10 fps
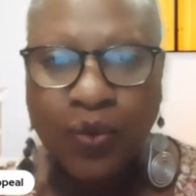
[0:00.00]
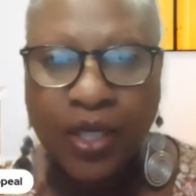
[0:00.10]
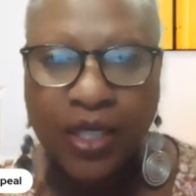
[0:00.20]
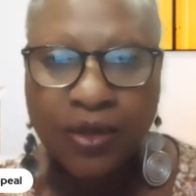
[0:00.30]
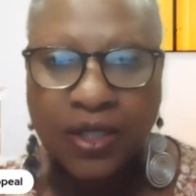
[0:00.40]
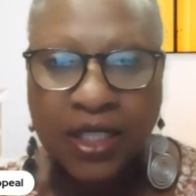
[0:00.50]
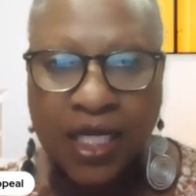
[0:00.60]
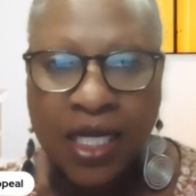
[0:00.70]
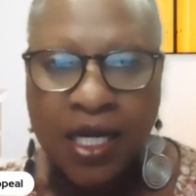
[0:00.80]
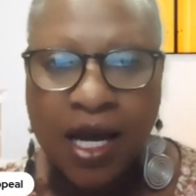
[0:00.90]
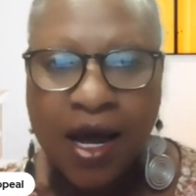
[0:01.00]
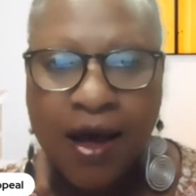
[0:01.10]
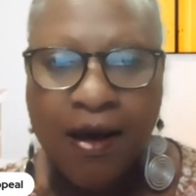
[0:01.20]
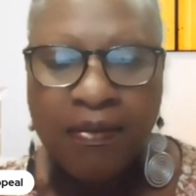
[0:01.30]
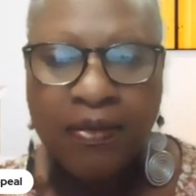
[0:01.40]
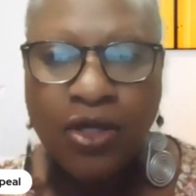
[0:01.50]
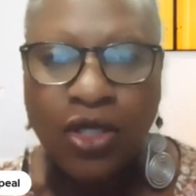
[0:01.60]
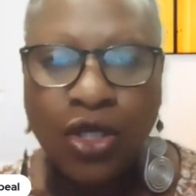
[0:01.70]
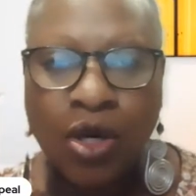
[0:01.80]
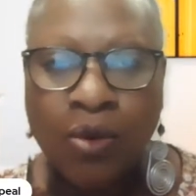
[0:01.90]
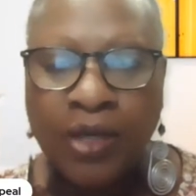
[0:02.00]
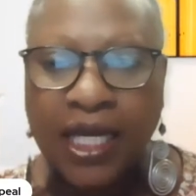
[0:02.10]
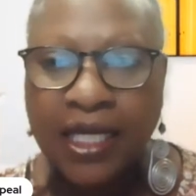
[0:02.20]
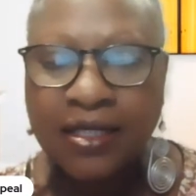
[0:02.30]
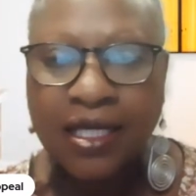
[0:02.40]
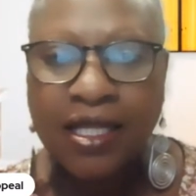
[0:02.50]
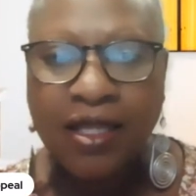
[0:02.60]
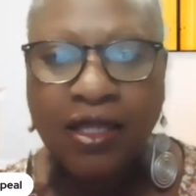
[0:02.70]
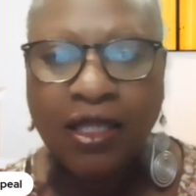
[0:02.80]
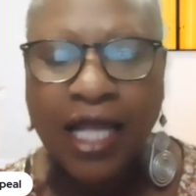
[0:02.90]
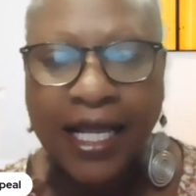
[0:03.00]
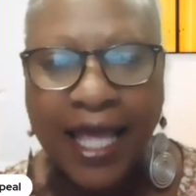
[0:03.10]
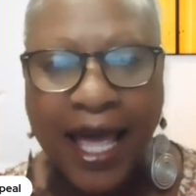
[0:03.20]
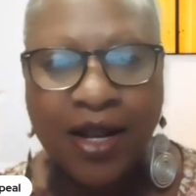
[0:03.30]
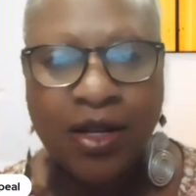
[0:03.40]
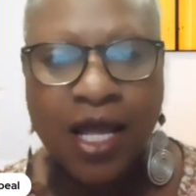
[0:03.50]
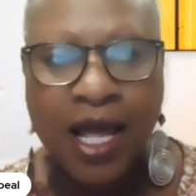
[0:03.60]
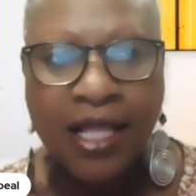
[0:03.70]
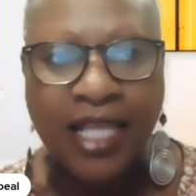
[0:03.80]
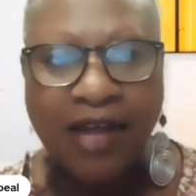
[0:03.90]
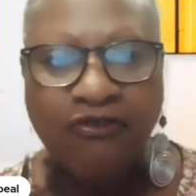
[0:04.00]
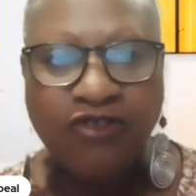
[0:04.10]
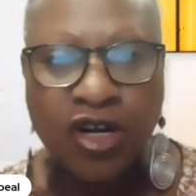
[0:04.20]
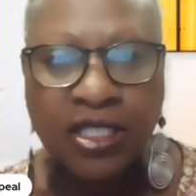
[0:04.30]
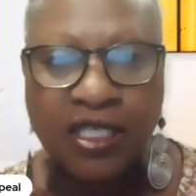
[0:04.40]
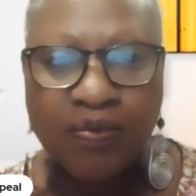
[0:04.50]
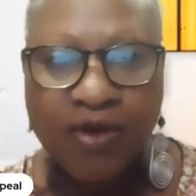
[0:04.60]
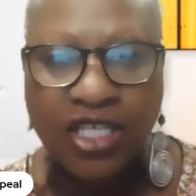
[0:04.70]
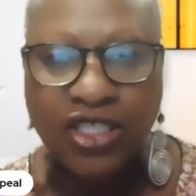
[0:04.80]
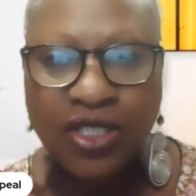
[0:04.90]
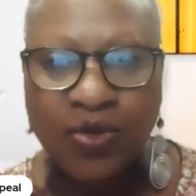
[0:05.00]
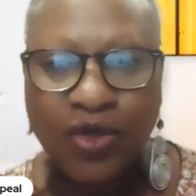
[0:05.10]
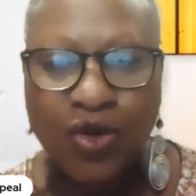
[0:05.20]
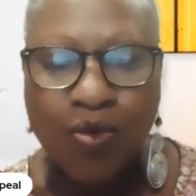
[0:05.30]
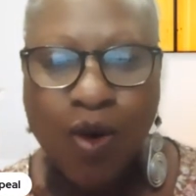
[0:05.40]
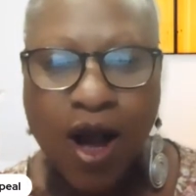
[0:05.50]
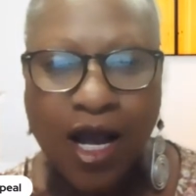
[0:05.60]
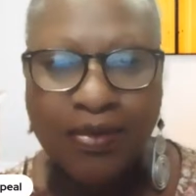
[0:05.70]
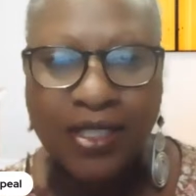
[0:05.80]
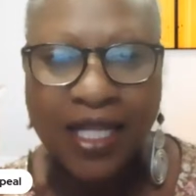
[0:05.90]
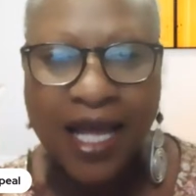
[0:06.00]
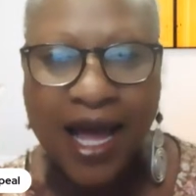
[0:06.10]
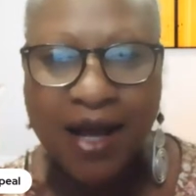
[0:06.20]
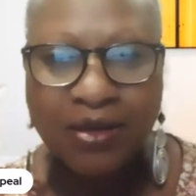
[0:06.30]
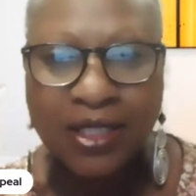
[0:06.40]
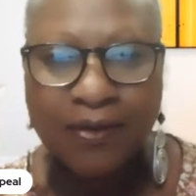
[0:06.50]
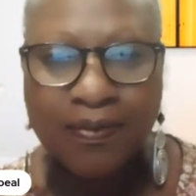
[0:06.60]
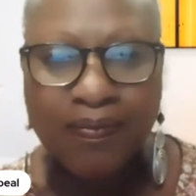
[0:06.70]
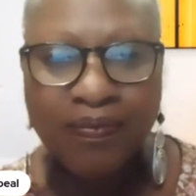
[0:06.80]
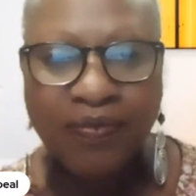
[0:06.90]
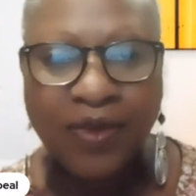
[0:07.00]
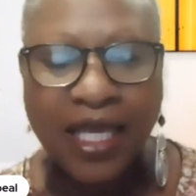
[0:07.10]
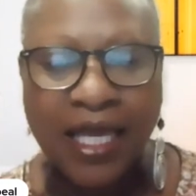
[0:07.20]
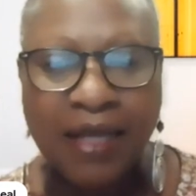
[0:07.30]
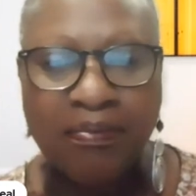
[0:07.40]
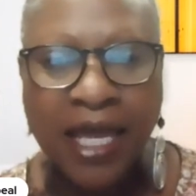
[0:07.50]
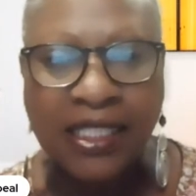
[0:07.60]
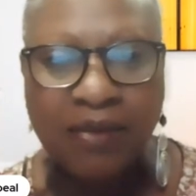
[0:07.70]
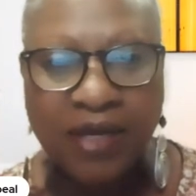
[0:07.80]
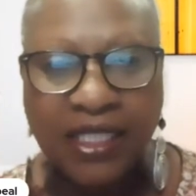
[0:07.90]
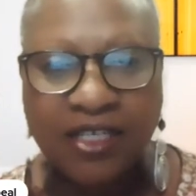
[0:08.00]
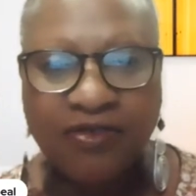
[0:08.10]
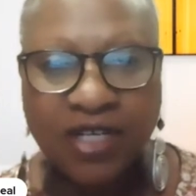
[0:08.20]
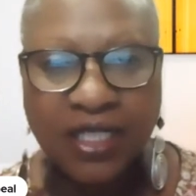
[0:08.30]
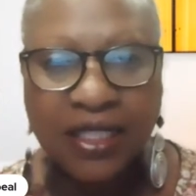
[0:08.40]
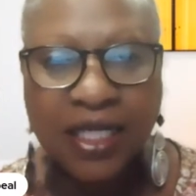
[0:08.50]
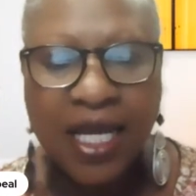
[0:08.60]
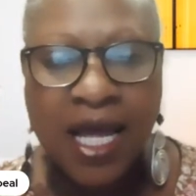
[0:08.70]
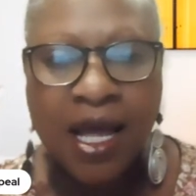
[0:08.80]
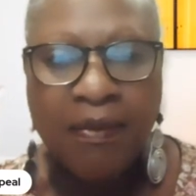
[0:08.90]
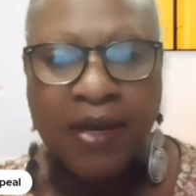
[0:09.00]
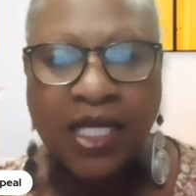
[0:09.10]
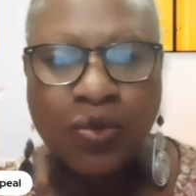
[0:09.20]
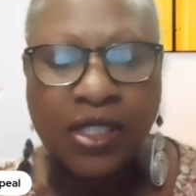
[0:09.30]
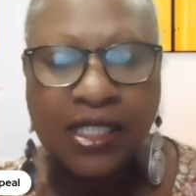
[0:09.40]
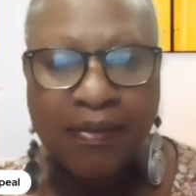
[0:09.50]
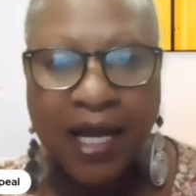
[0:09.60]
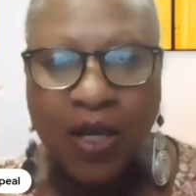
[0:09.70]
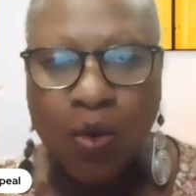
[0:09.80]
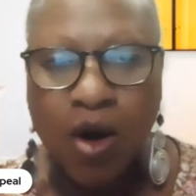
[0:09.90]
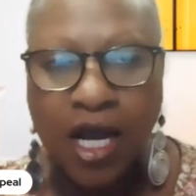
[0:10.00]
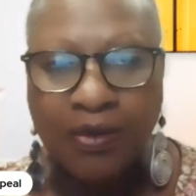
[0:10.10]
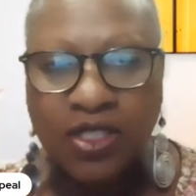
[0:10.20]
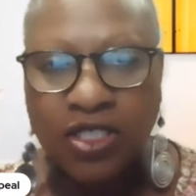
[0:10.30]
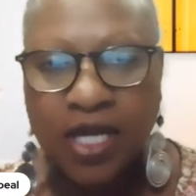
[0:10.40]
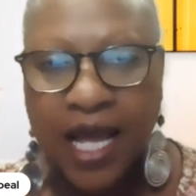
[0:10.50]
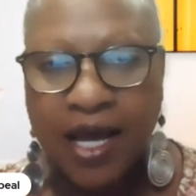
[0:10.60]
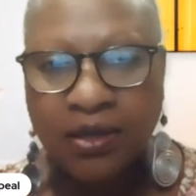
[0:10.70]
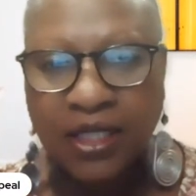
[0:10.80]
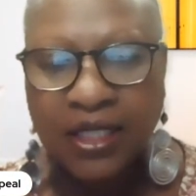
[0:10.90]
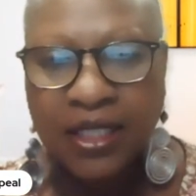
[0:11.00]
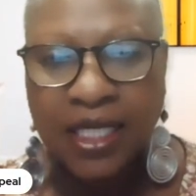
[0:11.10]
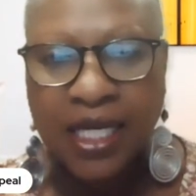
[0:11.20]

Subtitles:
windows, because again, that first impression when you walk up to the house, it makes a big difference. Because when somebody walk up to your house,